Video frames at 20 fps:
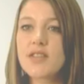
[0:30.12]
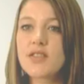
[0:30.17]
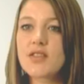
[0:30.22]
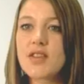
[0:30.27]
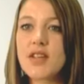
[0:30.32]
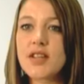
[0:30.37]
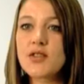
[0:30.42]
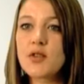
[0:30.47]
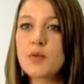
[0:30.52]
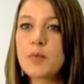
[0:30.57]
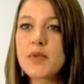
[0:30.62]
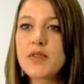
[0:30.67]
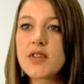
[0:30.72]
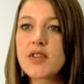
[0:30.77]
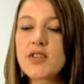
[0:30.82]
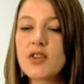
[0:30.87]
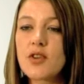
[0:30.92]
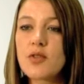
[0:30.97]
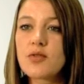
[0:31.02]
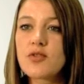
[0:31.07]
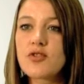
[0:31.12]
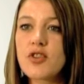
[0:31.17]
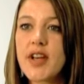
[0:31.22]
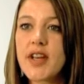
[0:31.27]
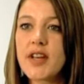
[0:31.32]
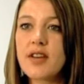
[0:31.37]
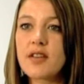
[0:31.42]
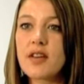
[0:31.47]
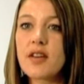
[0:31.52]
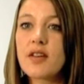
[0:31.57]
to set up as a sole
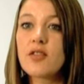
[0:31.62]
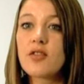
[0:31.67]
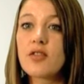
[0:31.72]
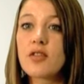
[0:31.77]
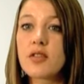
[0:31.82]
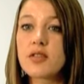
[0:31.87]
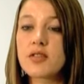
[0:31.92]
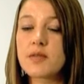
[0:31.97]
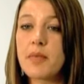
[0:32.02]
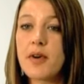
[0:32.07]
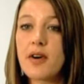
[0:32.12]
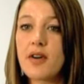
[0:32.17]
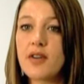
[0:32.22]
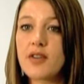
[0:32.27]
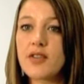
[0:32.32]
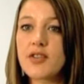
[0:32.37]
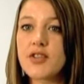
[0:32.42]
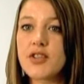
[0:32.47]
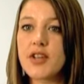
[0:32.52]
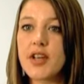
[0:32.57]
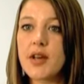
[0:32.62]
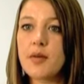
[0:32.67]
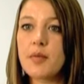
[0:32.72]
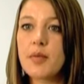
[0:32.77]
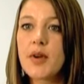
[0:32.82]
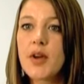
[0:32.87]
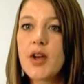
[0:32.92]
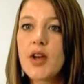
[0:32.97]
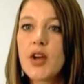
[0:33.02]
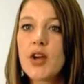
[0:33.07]
trader or as a
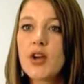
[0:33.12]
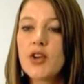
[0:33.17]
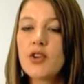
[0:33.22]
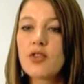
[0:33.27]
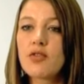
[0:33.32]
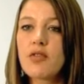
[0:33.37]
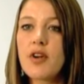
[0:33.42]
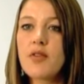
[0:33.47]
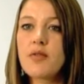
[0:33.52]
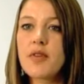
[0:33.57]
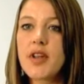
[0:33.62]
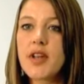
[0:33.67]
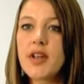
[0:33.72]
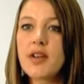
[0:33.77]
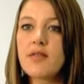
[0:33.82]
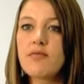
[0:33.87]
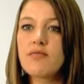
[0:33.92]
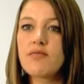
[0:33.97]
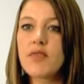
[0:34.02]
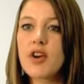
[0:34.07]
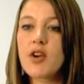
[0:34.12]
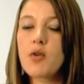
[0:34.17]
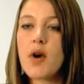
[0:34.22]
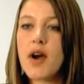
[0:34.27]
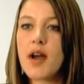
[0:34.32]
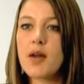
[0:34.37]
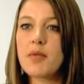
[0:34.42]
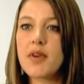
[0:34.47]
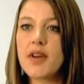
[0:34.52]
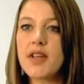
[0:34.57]
partnership, your only
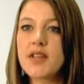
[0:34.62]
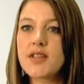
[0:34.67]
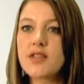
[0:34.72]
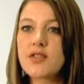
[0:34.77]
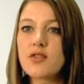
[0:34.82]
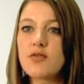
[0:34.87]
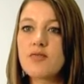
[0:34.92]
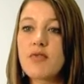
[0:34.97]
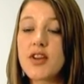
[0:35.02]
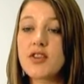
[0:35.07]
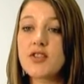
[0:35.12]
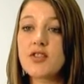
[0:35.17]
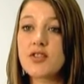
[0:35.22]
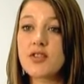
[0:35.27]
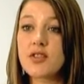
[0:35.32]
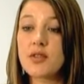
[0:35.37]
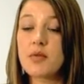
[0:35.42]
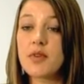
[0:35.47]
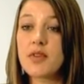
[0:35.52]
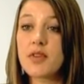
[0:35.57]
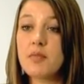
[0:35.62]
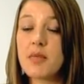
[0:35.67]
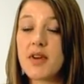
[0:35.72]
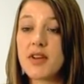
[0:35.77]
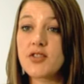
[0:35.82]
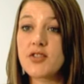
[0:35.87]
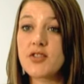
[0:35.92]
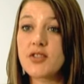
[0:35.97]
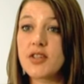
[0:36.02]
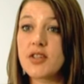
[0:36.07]
requirement is to register with Her
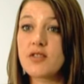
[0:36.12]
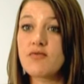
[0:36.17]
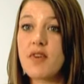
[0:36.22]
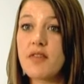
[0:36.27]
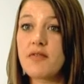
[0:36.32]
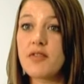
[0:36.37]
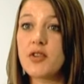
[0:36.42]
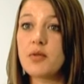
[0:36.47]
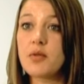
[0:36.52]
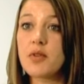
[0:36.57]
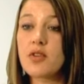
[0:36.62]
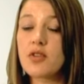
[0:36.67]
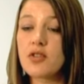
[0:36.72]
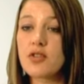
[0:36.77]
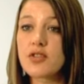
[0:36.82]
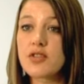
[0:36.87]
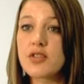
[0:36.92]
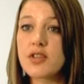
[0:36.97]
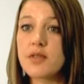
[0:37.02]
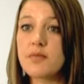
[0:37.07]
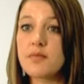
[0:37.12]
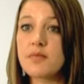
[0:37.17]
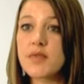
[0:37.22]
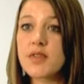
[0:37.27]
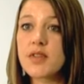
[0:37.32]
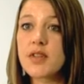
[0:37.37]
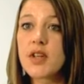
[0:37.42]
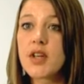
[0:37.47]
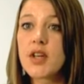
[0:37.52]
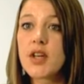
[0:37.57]
Majesty's Revenue and
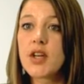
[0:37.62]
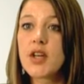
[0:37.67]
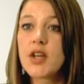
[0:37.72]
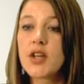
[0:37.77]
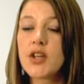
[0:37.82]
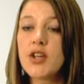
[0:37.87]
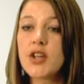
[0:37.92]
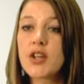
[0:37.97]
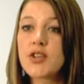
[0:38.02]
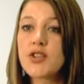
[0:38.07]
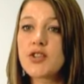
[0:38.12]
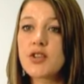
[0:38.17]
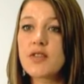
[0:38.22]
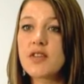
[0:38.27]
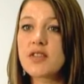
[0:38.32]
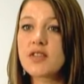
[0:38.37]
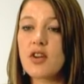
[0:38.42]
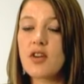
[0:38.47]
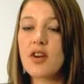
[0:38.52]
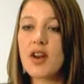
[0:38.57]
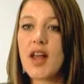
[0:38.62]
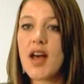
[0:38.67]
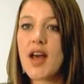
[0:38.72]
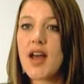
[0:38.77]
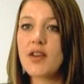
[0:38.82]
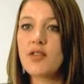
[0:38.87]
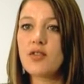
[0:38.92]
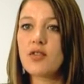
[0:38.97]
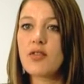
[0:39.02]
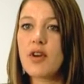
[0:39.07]
Customs. You can do this
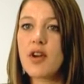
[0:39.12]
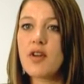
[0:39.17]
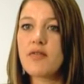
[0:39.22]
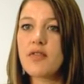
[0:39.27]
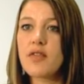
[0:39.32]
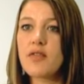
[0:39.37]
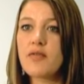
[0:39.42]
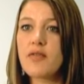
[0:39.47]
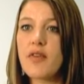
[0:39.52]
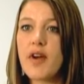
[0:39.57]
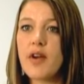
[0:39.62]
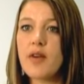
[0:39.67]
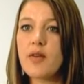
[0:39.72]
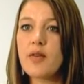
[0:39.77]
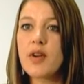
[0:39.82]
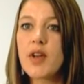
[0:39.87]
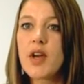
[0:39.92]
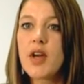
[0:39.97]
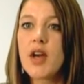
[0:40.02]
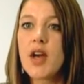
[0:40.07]
online or over the phone,